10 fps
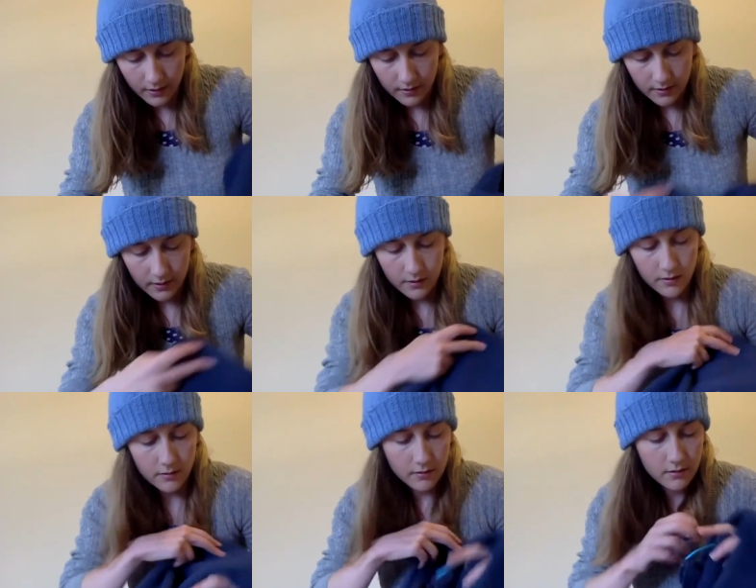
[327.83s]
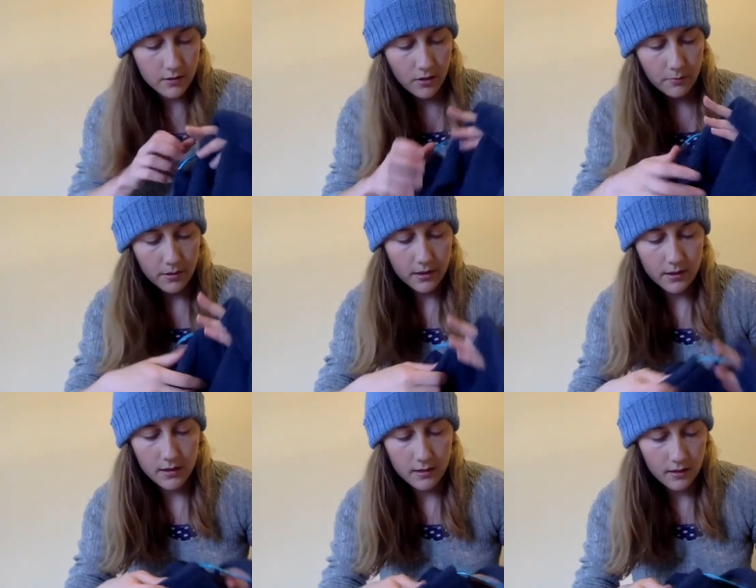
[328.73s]
is this jumper
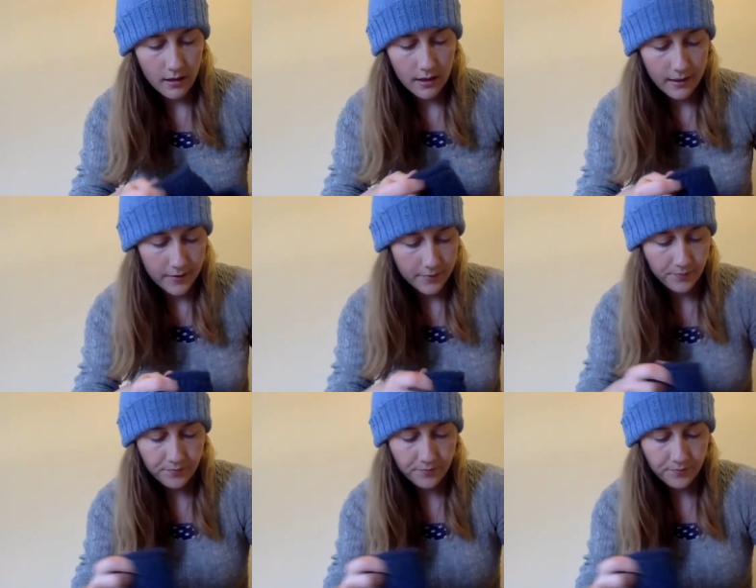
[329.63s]
that's inside out